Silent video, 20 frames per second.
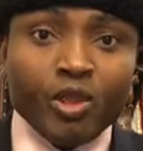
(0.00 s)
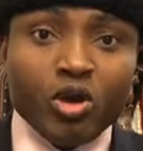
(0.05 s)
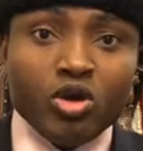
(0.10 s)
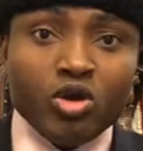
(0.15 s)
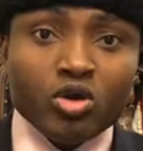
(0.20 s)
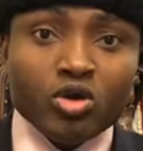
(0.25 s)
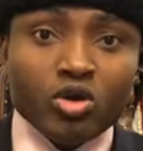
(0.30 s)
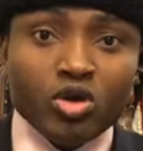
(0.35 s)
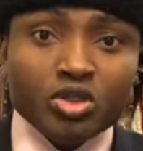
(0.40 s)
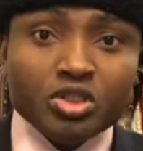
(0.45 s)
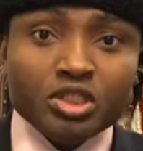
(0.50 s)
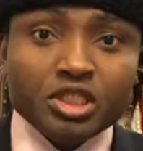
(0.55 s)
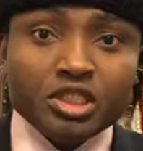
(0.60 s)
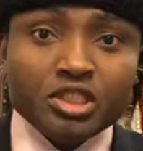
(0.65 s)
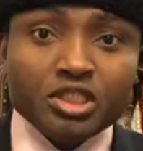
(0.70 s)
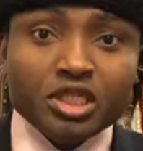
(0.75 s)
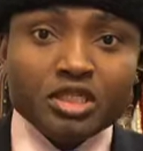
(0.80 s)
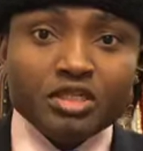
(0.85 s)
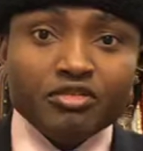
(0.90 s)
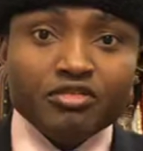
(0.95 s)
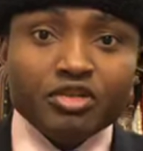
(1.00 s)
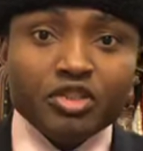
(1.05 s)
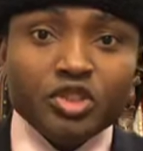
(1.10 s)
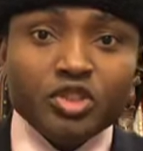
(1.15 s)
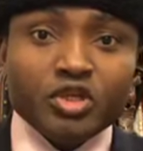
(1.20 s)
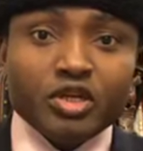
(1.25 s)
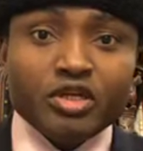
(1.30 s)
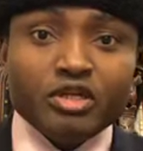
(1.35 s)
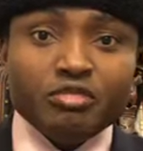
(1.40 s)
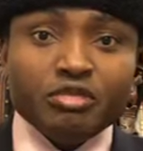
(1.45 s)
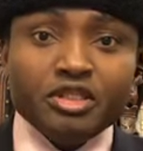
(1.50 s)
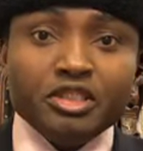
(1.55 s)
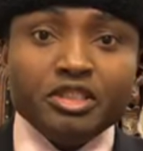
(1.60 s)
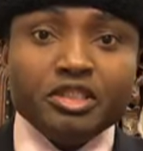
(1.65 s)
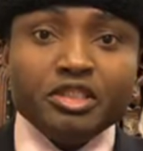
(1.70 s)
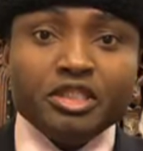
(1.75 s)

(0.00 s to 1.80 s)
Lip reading: Augustine, thank you for joining me.